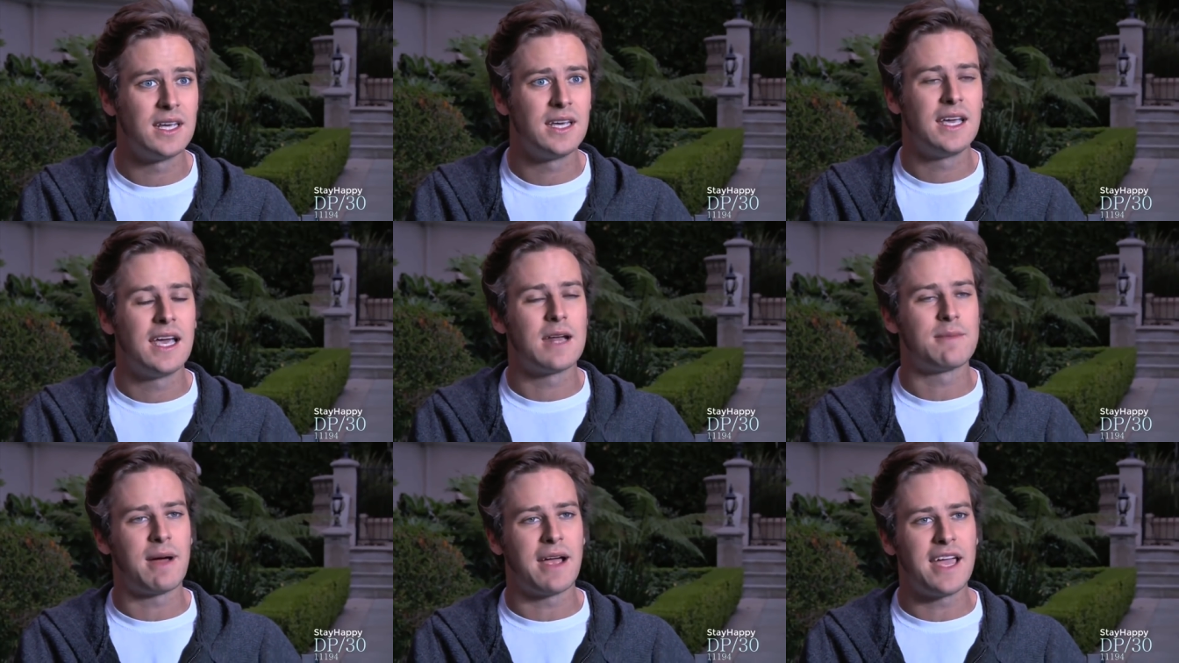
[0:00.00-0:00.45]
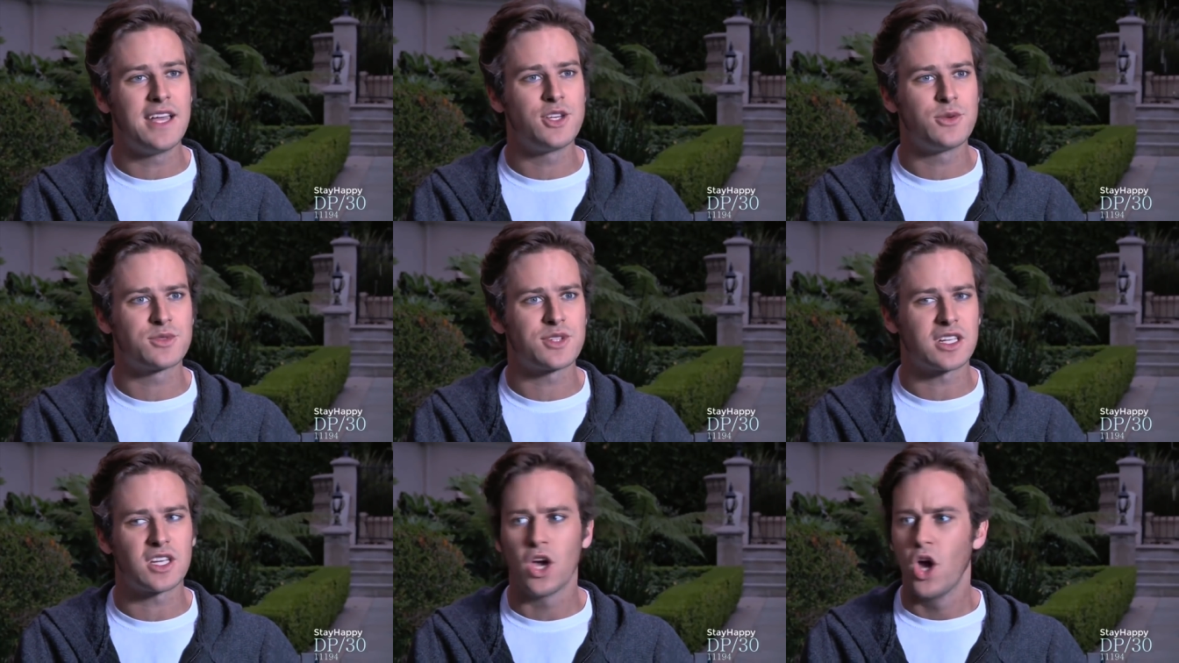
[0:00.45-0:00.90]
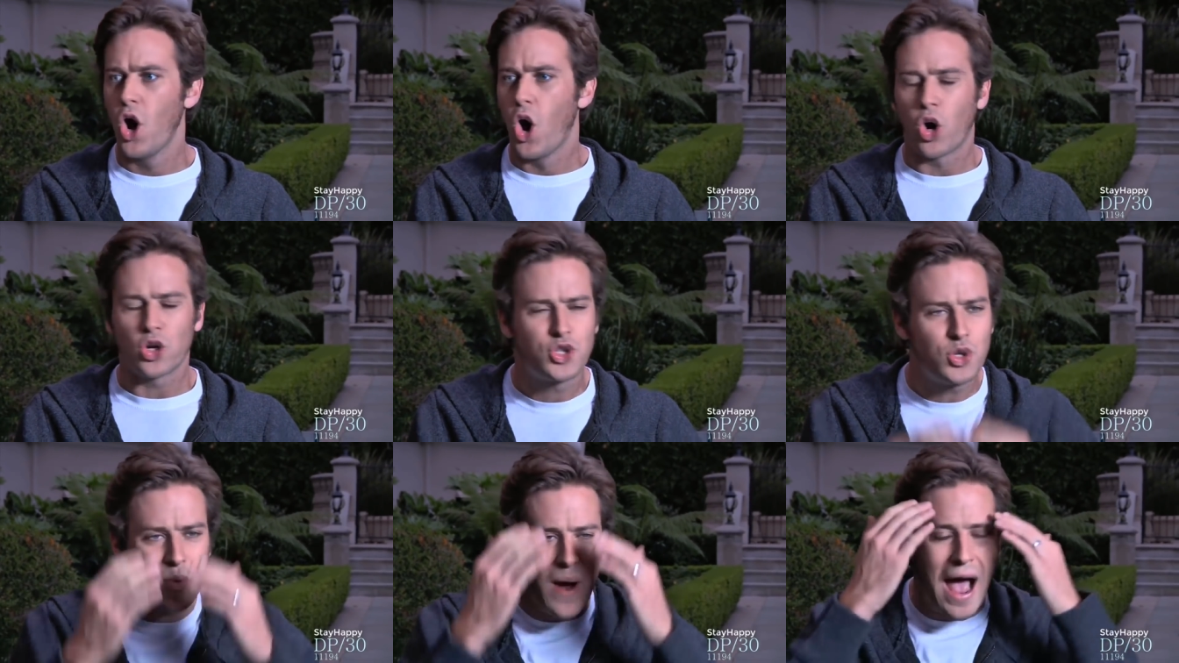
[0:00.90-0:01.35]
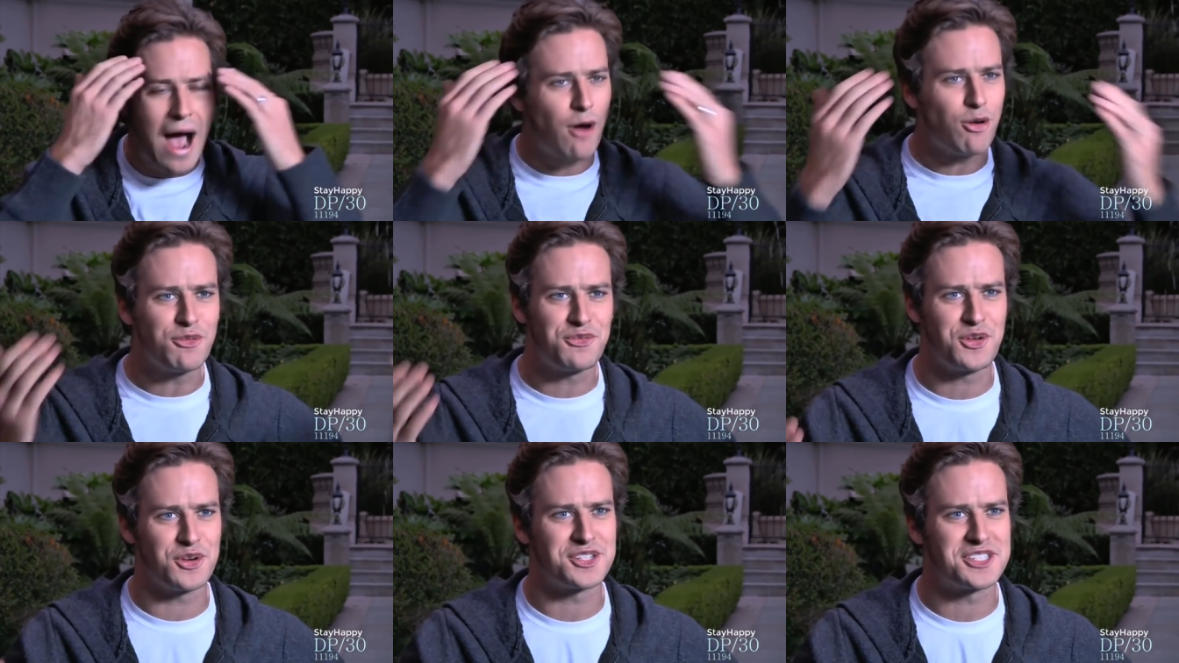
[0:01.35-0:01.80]
Hmm. And my agent was like, Are you
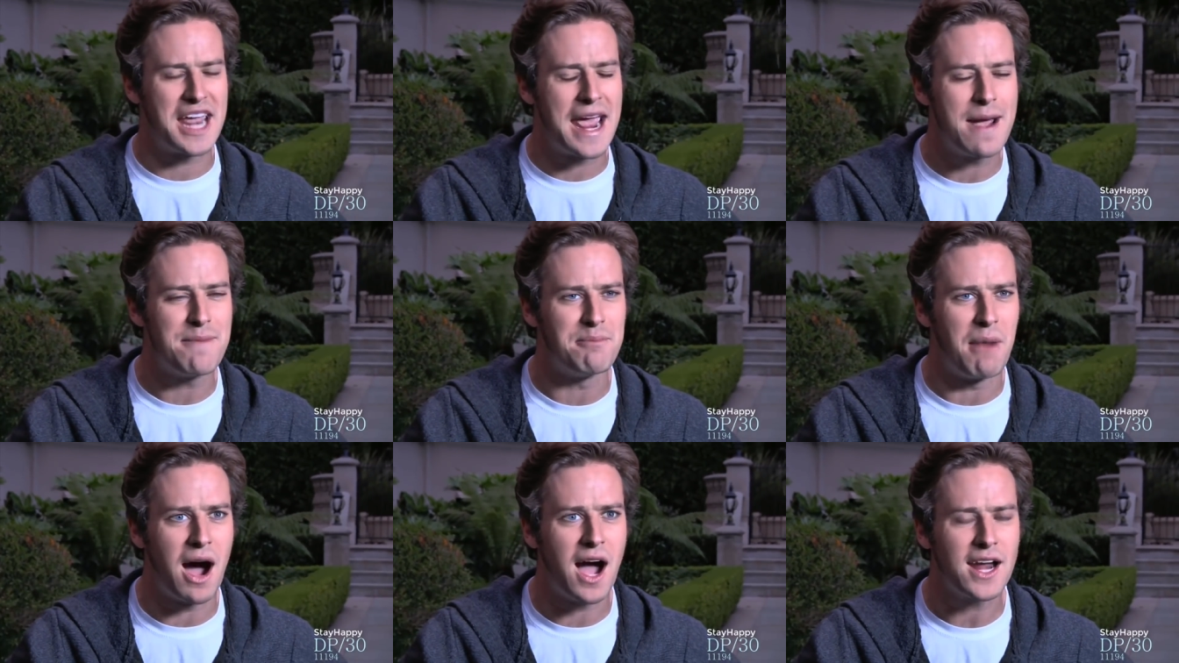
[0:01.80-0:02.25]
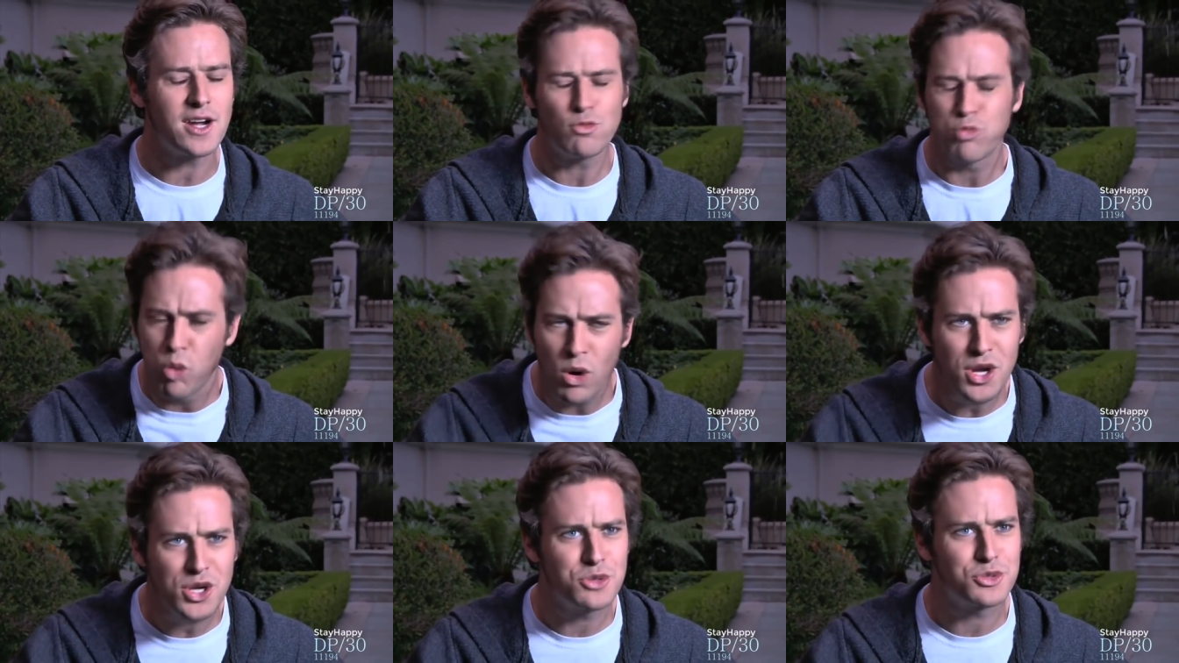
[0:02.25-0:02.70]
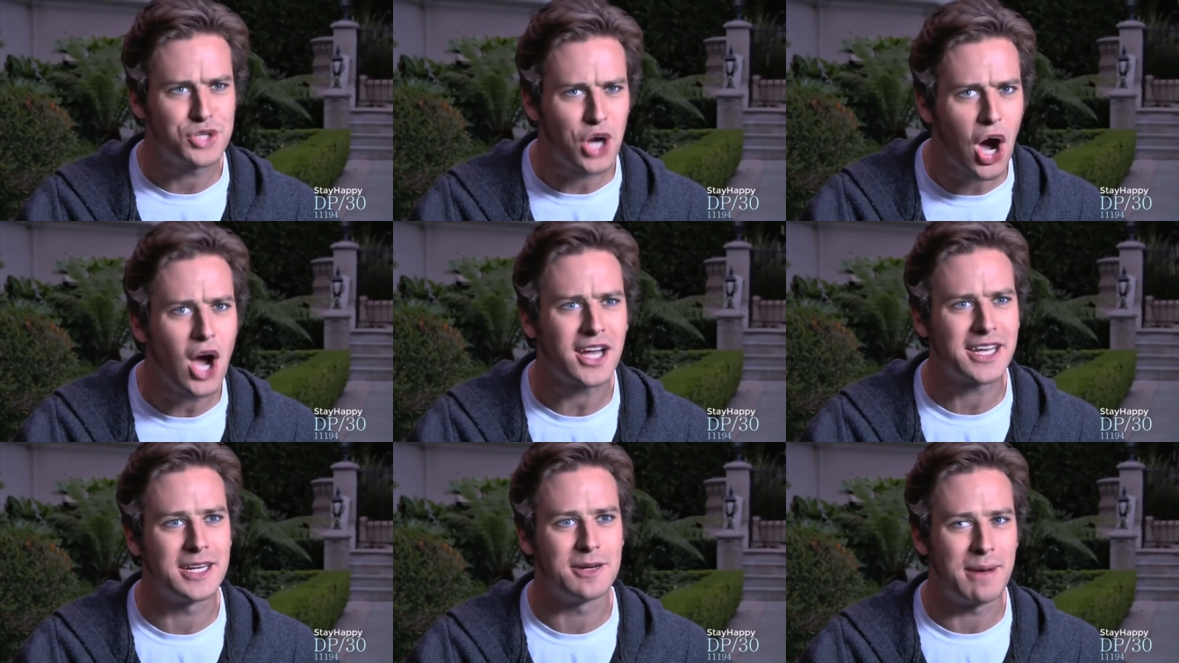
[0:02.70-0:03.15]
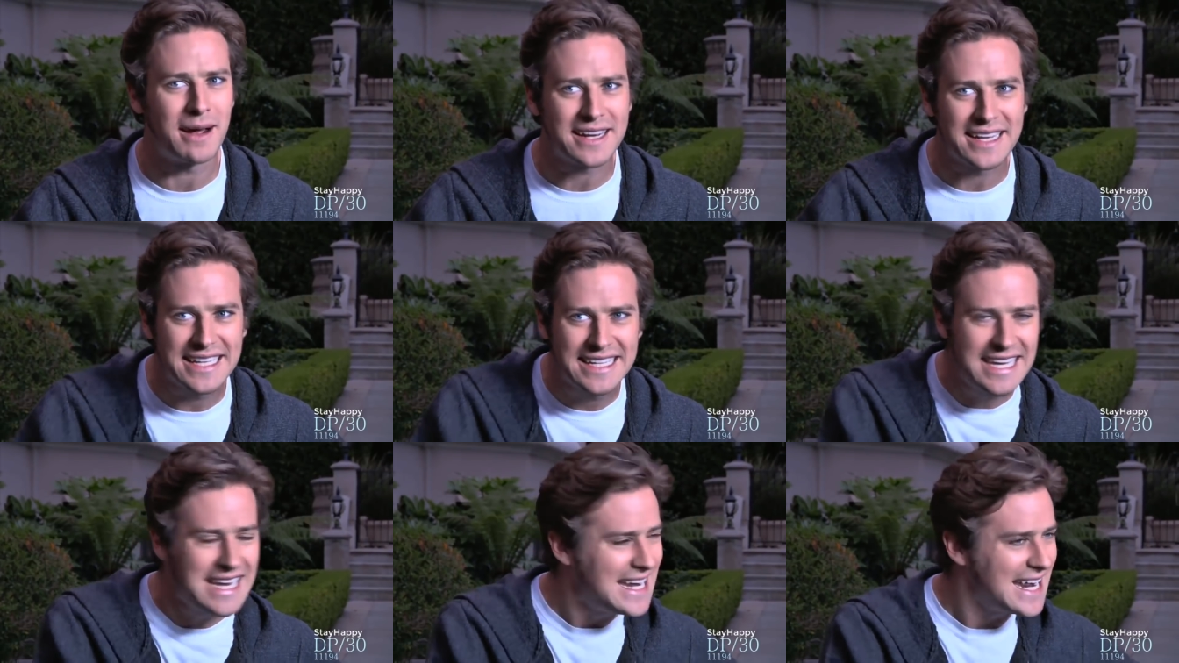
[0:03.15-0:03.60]
out of your damn mind? what are you talking
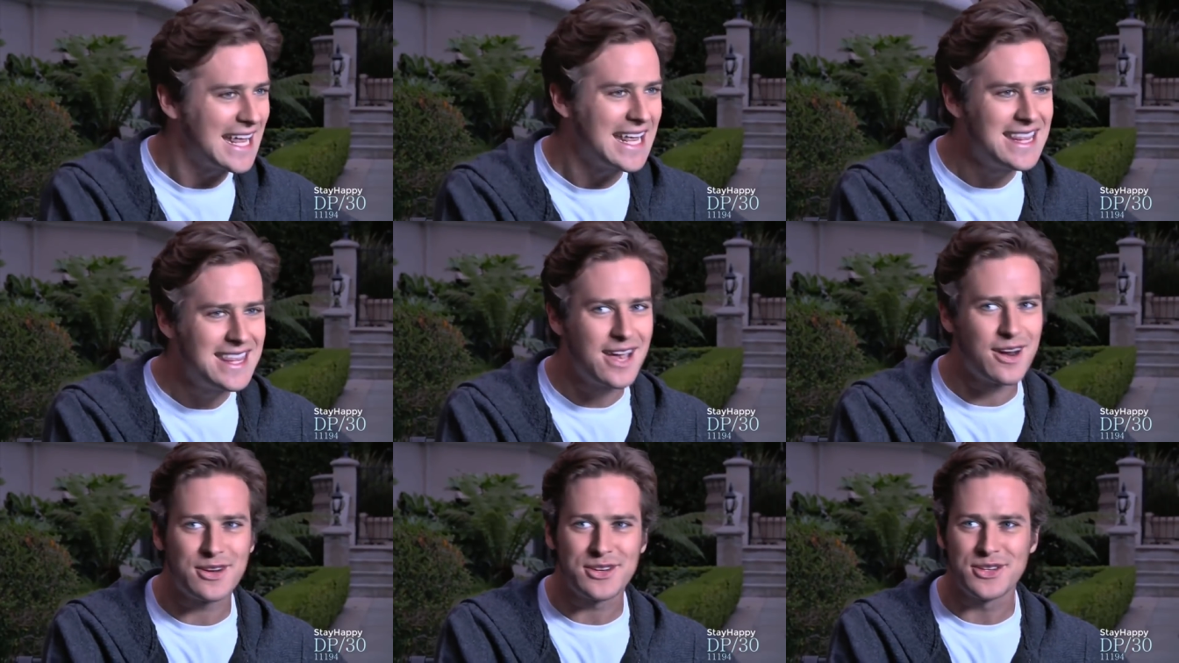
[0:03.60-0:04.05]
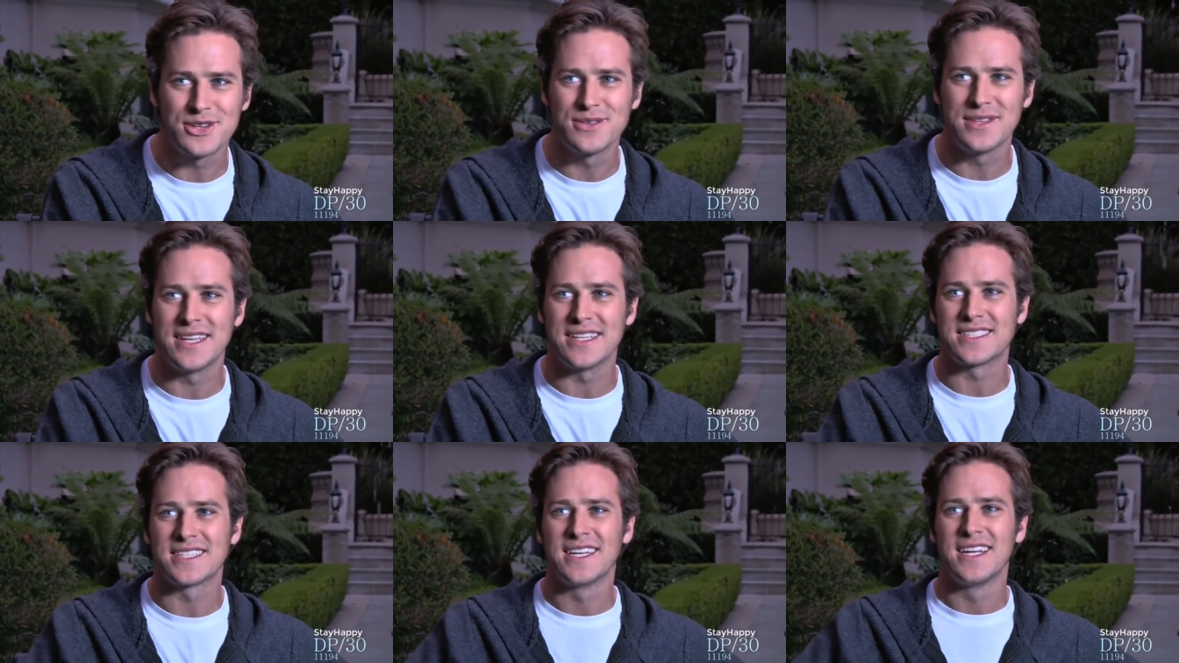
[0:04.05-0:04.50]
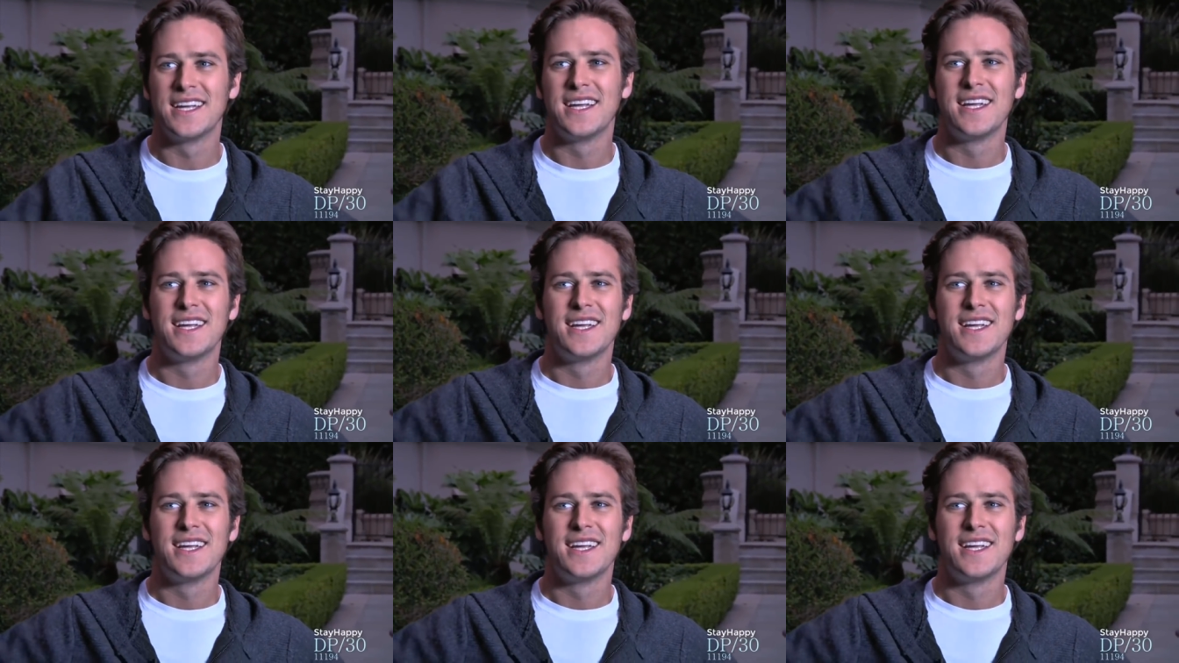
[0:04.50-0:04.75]
about? Get in there and do this.